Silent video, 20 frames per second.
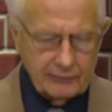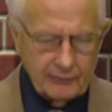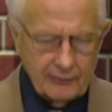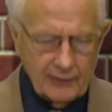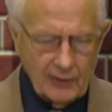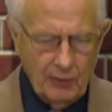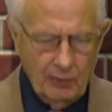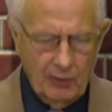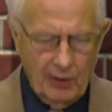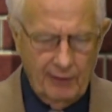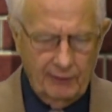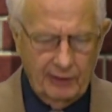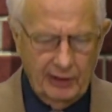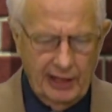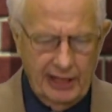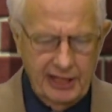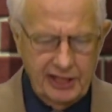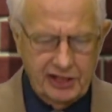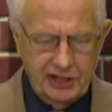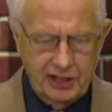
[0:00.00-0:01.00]

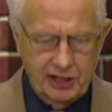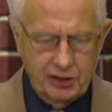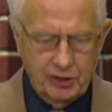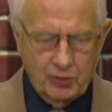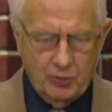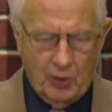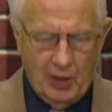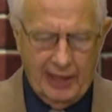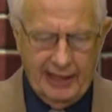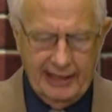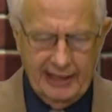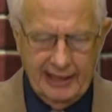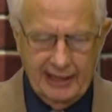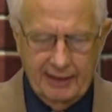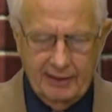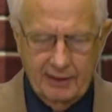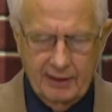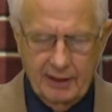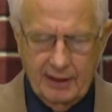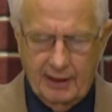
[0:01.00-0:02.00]
Revelation 20
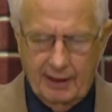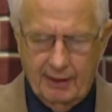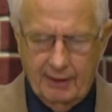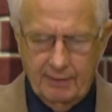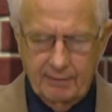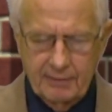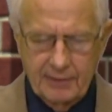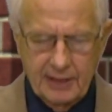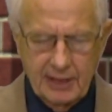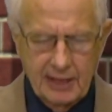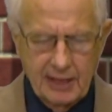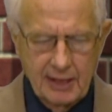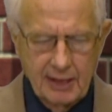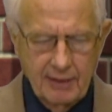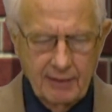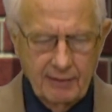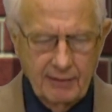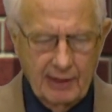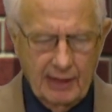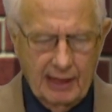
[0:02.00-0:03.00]
and
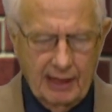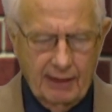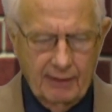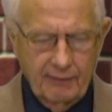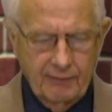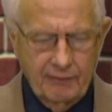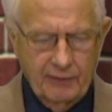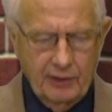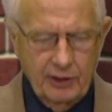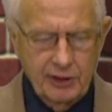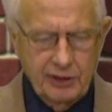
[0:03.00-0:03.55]
I'm